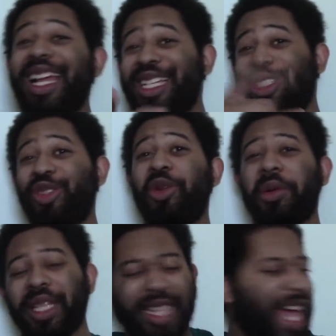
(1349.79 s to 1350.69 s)
Yeah, shoot, go
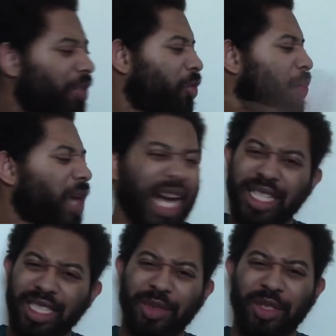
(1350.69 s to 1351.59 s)
and click that
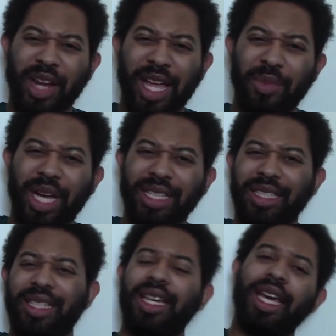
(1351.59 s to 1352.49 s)
subscribe button.
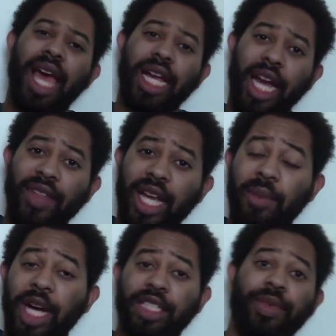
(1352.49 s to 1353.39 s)
Comment in the
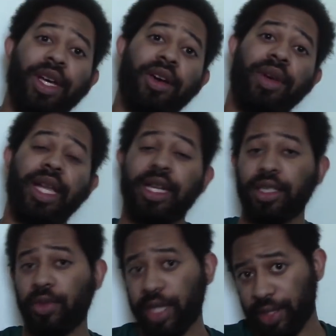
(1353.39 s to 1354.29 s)
comment box below. And as
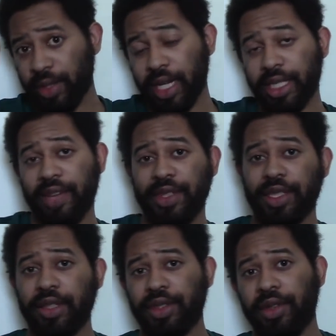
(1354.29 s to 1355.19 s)
always, you guys have
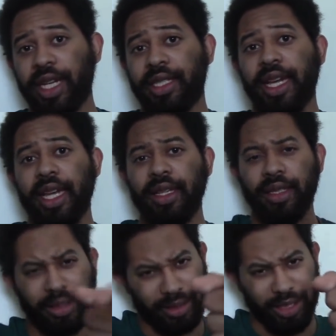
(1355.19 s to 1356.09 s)
yourselves a great day.
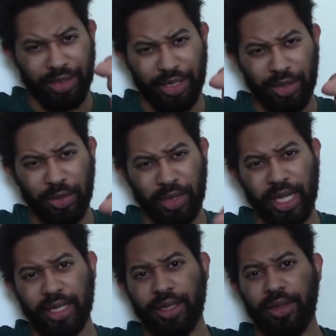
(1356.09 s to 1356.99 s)
I'll see you cool
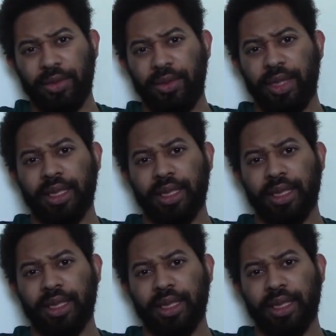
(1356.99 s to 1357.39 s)
cats soon.